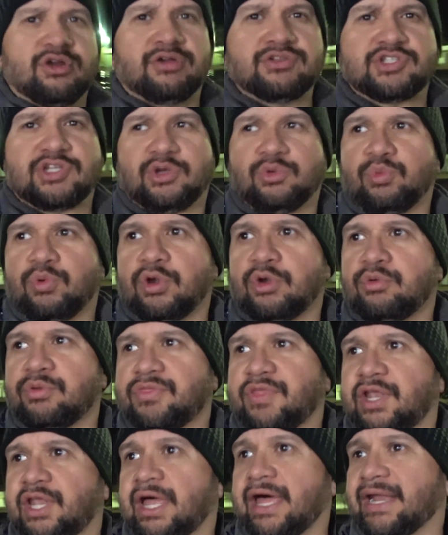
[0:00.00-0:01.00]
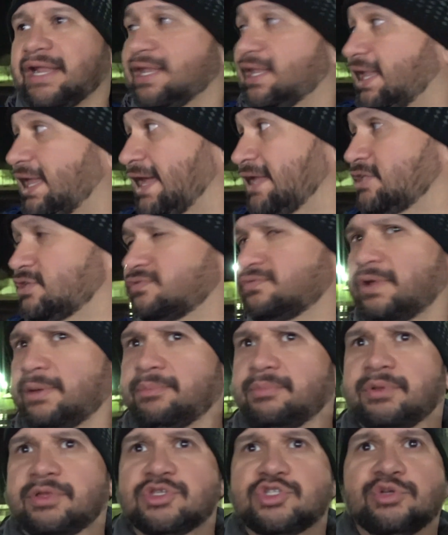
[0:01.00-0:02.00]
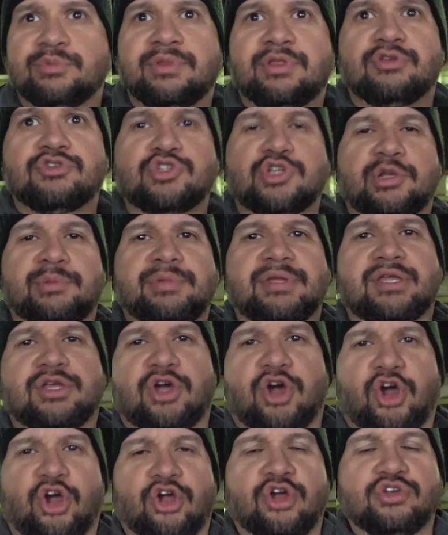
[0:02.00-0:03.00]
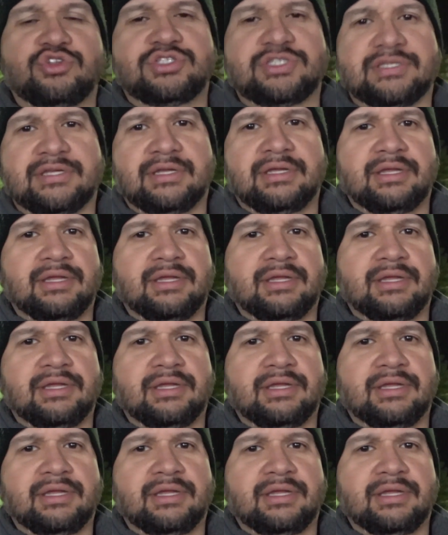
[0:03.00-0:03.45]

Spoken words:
how it's gonna work with a lot of lights. I'm assuming there's gonna be cars